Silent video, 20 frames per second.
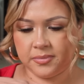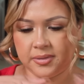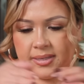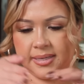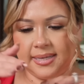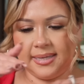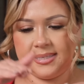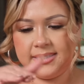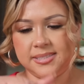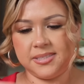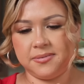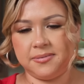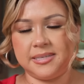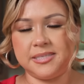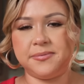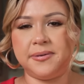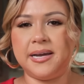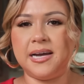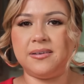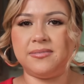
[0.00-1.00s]
Okay, so
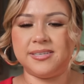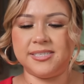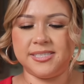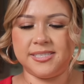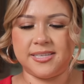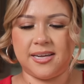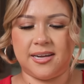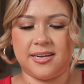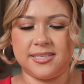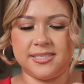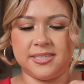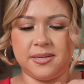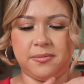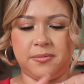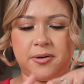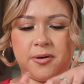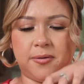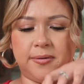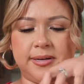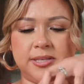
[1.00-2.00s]
once we have our sauce,
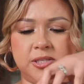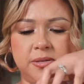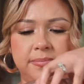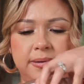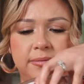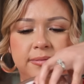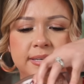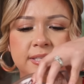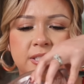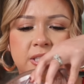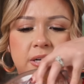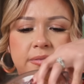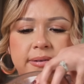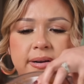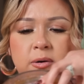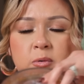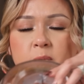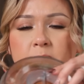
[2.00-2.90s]
we're going to be reserving